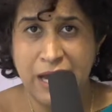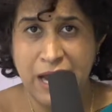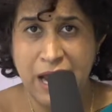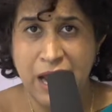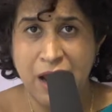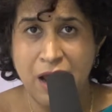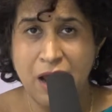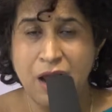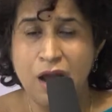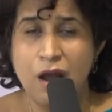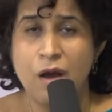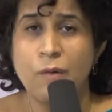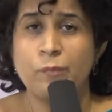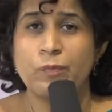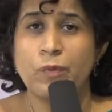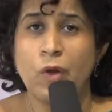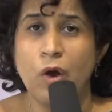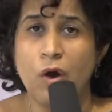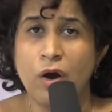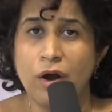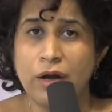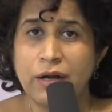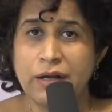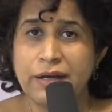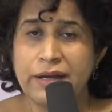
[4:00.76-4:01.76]
day,
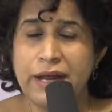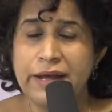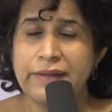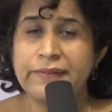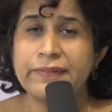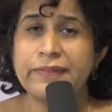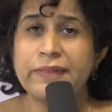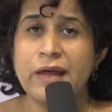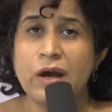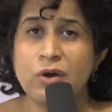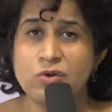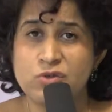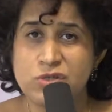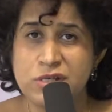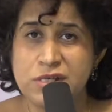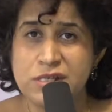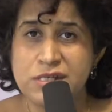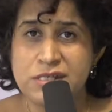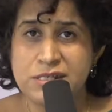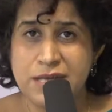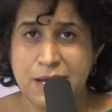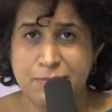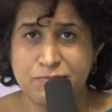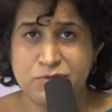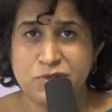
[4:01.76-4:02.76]
or 10,000
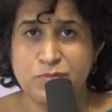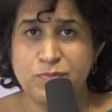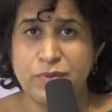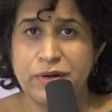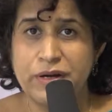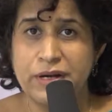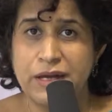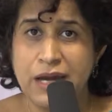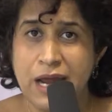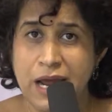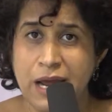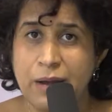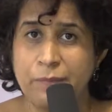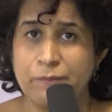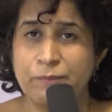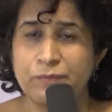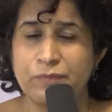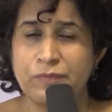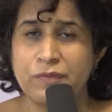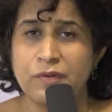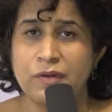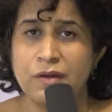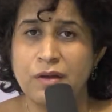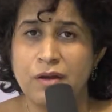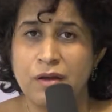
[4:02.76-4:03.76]
steps per day.
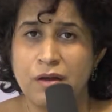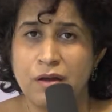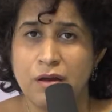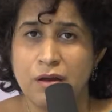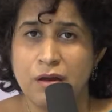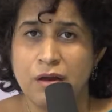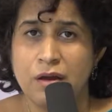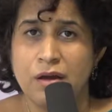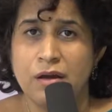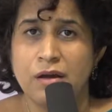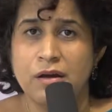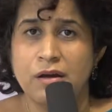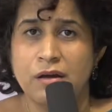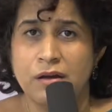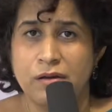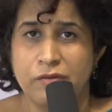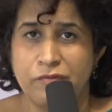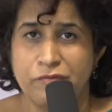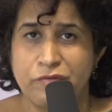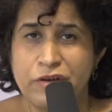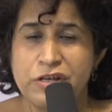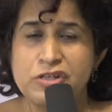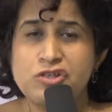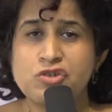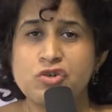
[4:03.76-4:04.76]

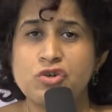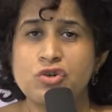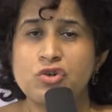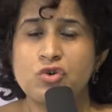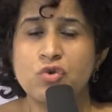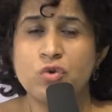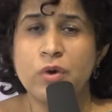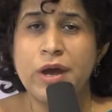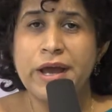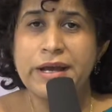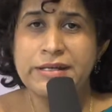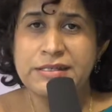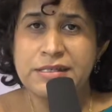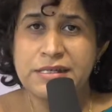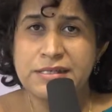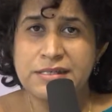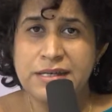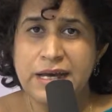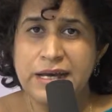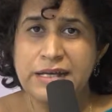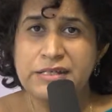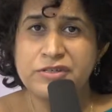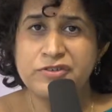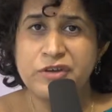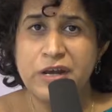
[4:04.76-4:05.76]
We should do
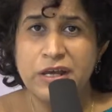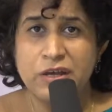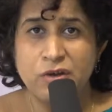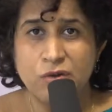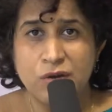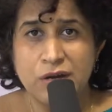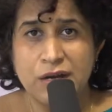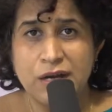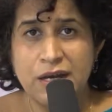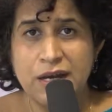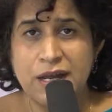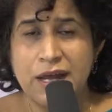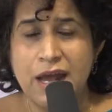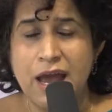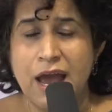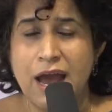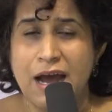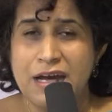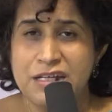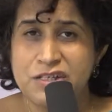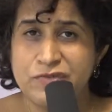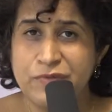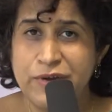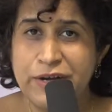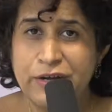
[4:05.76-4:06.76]
exercise regularly
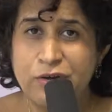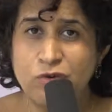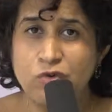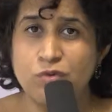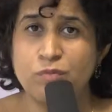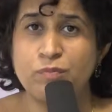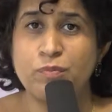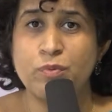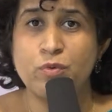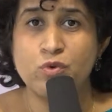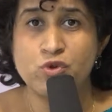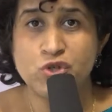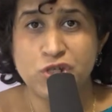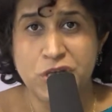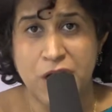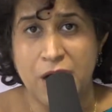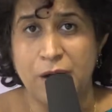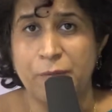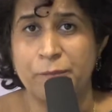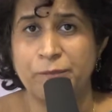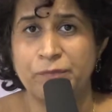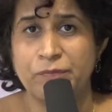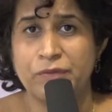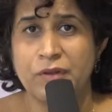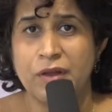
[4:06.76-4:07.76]
as we do puja,
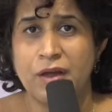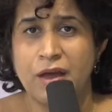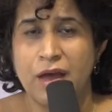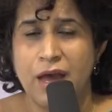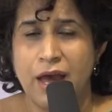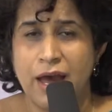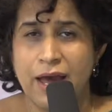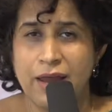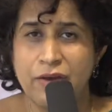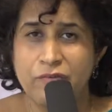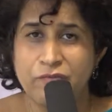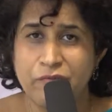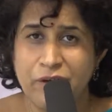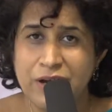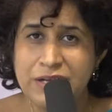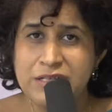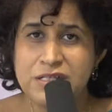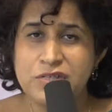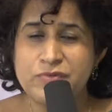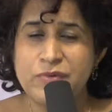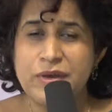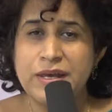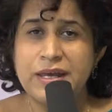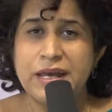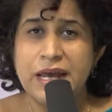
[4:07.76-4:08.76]
and
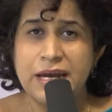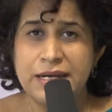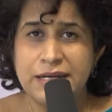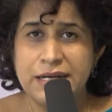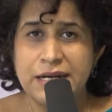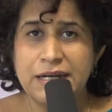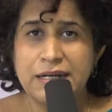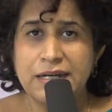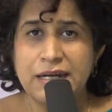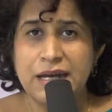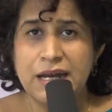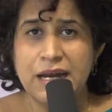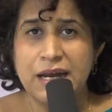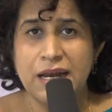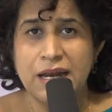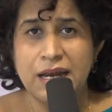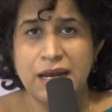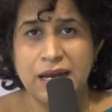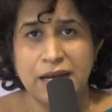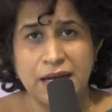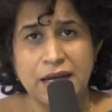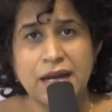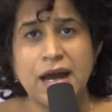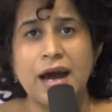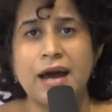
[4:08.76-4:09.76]
once we get it
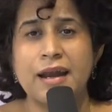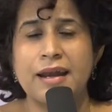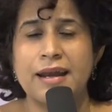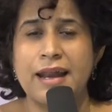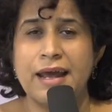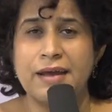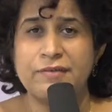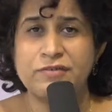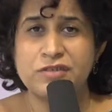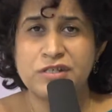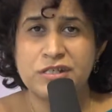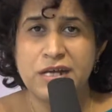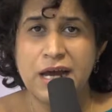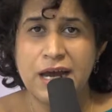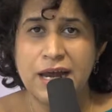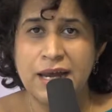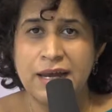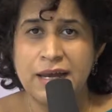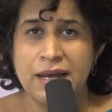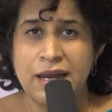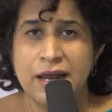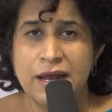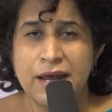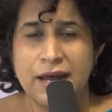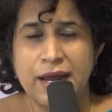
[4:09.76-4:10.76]
in our
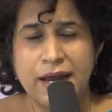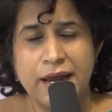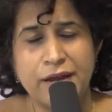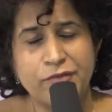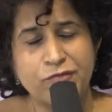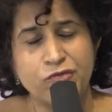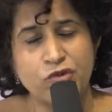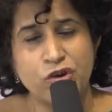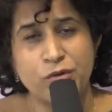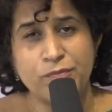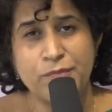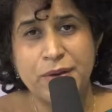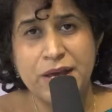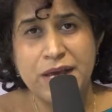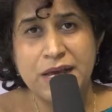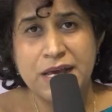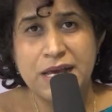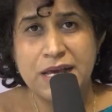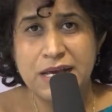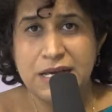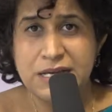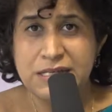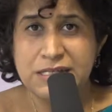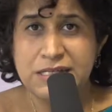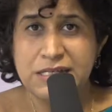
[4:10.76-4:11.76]
lifestyle, it would be
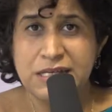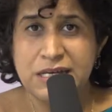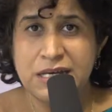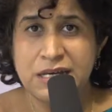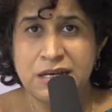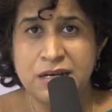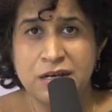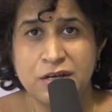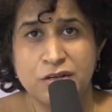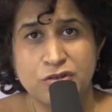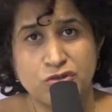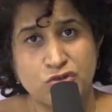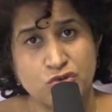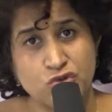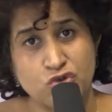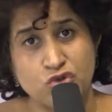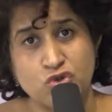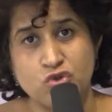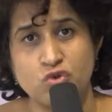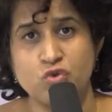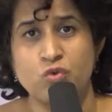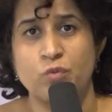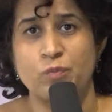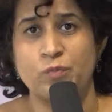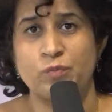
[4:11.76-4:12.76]
easy to
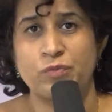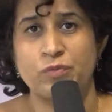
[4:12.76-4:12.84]
do.